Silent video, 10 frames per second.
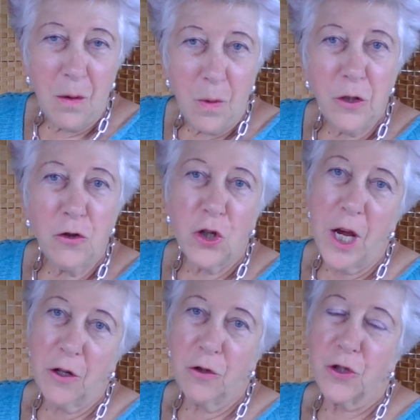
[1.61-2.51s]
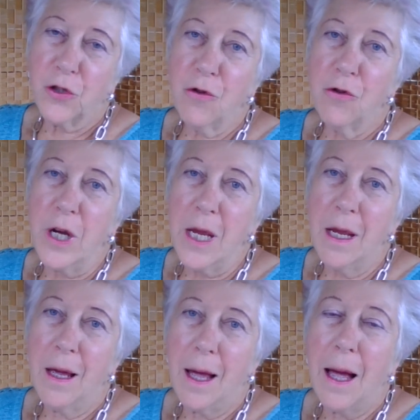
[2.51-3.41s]
When you share your story,
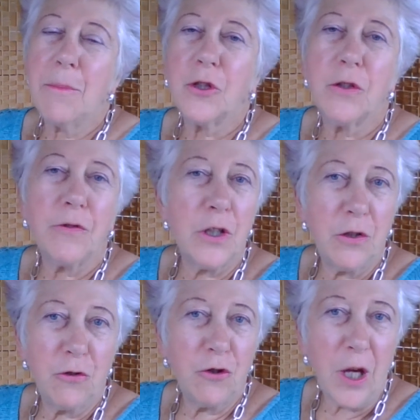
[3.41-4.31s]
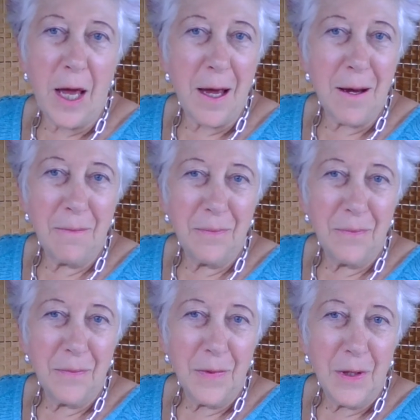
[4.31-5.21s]
how much of it do you share?
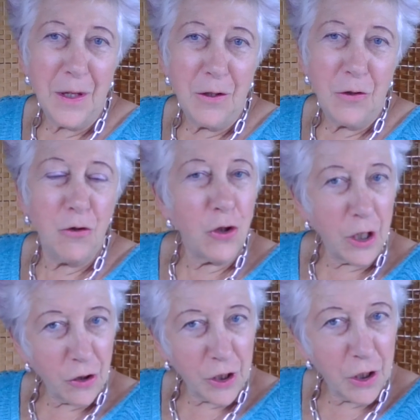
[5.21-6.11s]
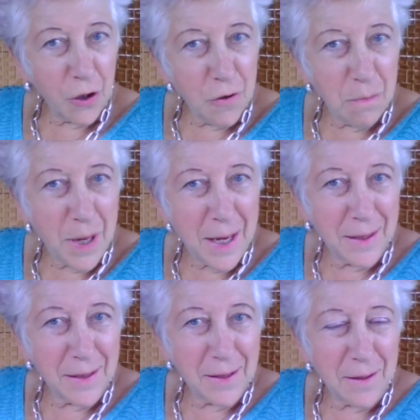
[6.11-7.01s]
Do you share just the good
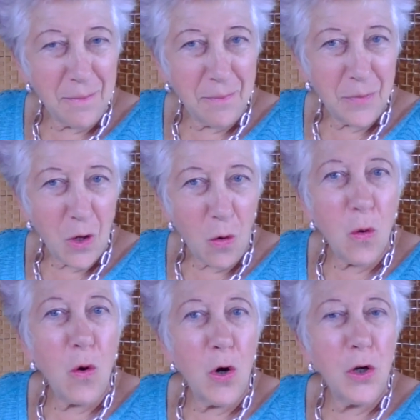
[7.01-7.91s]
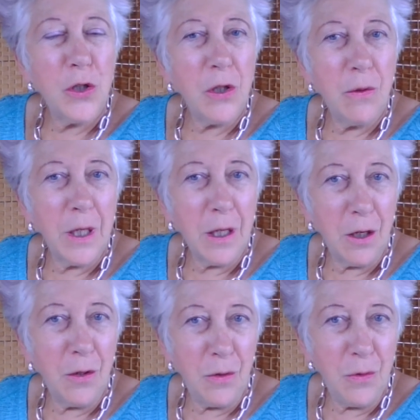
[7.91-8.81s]
bits? Or do you
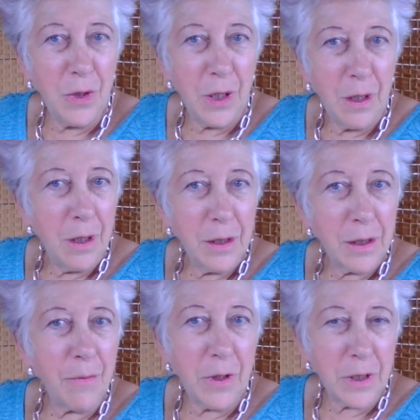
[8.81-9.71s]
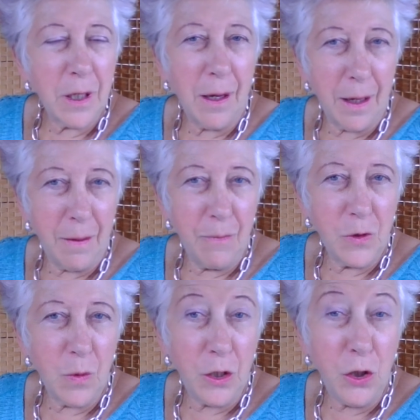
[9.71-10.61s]
include some of the
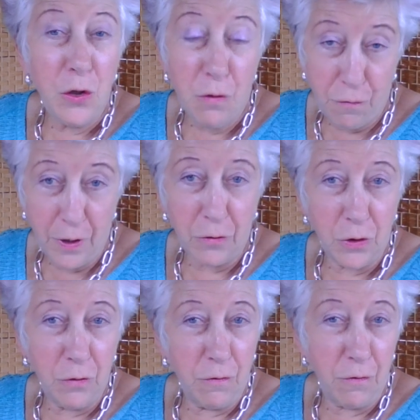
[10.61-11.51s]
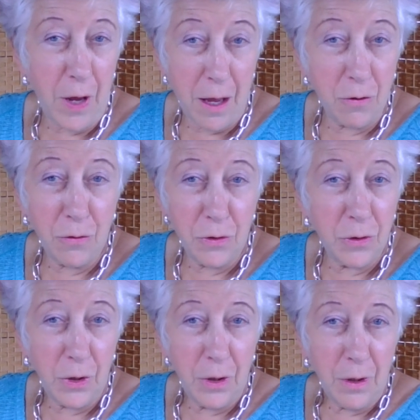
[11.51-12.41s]
times when you felt you'd failed,